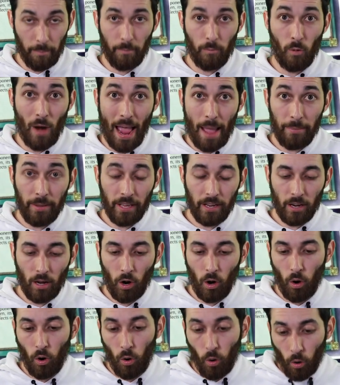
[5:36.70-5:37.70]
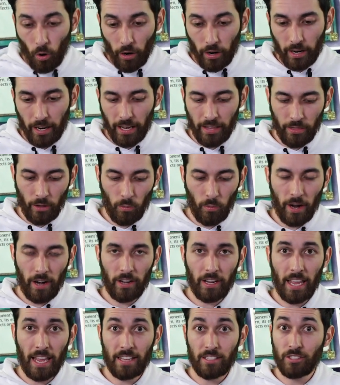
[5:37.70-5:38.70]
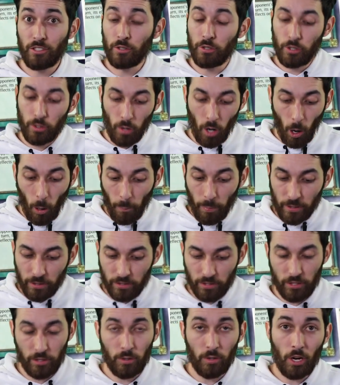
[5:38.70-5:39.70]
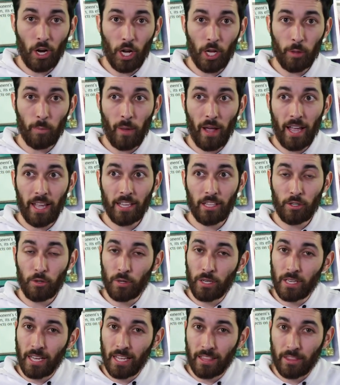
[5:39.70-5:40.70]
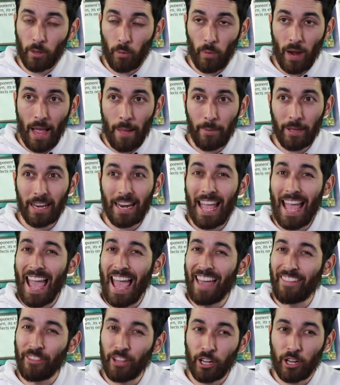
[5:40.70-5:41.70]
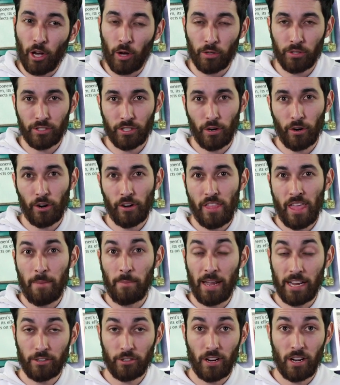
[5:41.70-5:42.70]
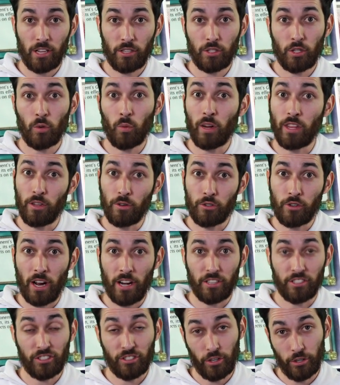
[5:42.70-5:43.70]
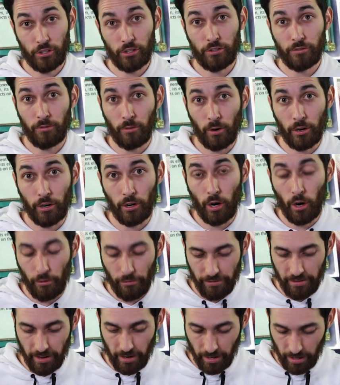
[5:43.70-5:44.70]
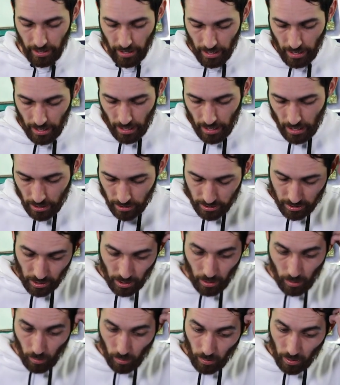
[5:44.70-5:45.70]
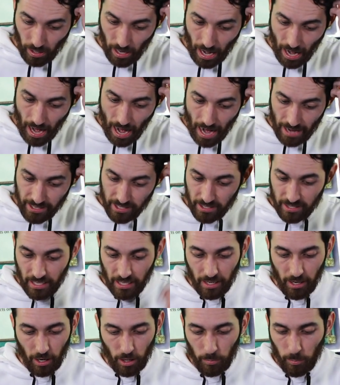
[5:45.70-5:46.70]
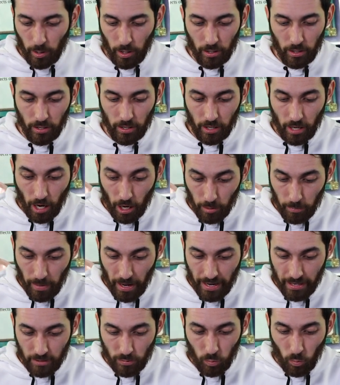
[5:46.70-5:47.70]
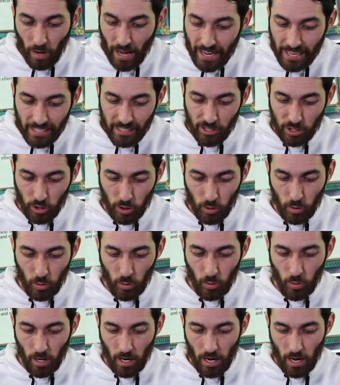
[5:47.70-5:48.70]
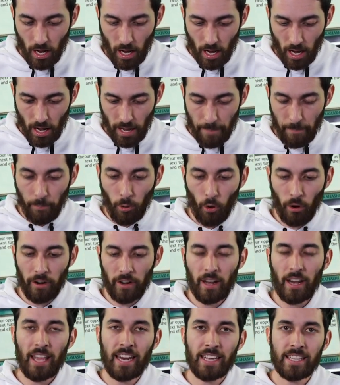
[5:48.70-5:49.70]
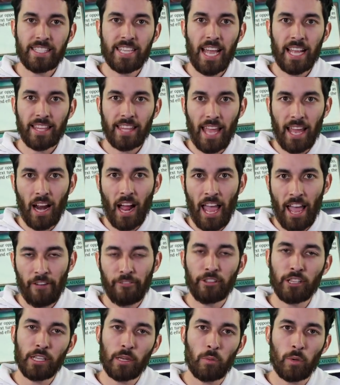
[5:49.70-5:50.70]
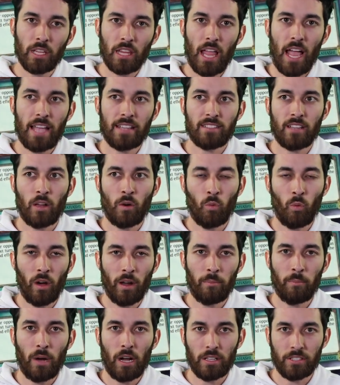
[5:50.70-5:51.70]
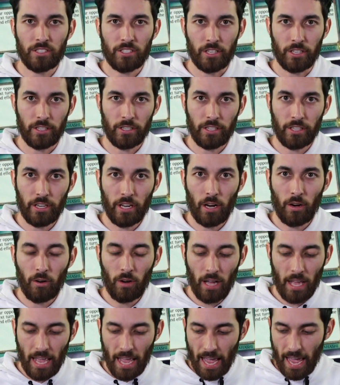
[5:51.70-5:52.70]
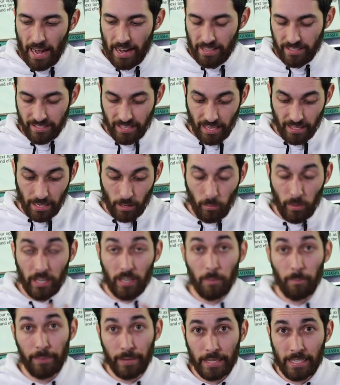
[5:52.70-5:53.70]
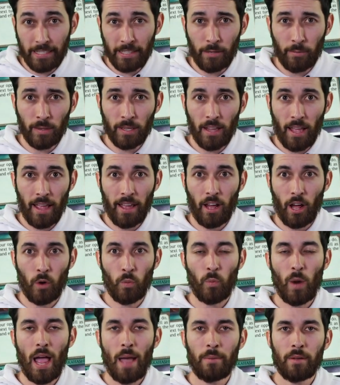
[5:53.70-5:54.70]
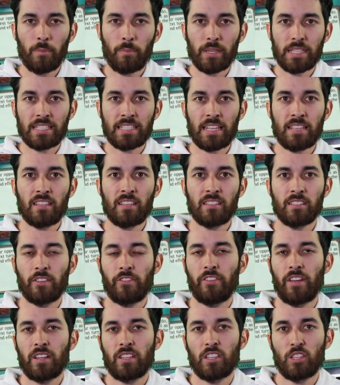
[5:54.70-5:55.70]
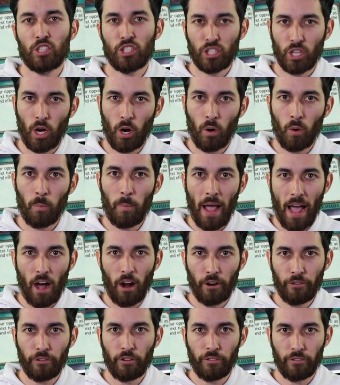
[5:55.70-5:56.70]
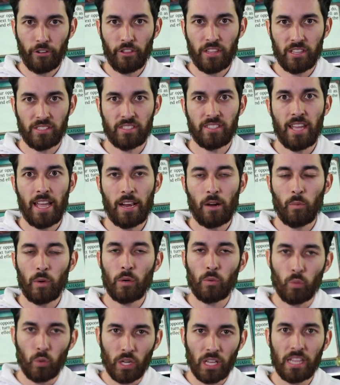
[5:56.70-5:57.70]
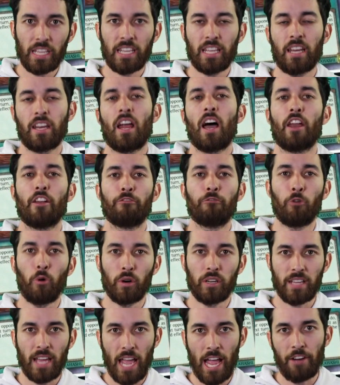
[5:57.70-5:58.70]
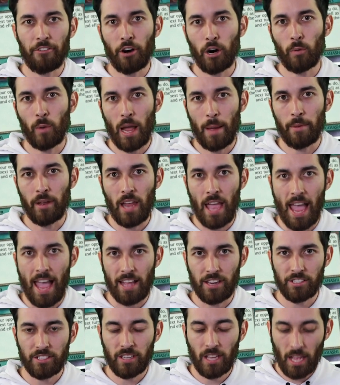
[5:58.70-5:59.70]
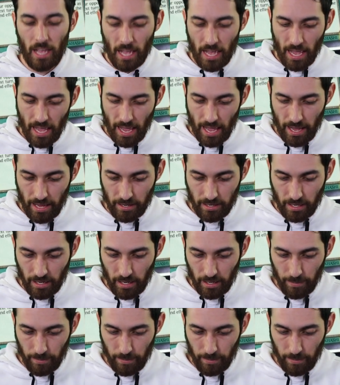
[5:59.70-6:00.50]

rabbit, or in the rare case you do open 2 Called by, you can hit the rabbit and the ghost ogre they might try to do when you try to search for your Ophion. So I just think called by is way too important in a deck that heavily relies on one monster, you know? And it's not like we completely rely on rabbit, but since his effect is so powerful for this deck, we really cannot afford to have our rabbit ashed. And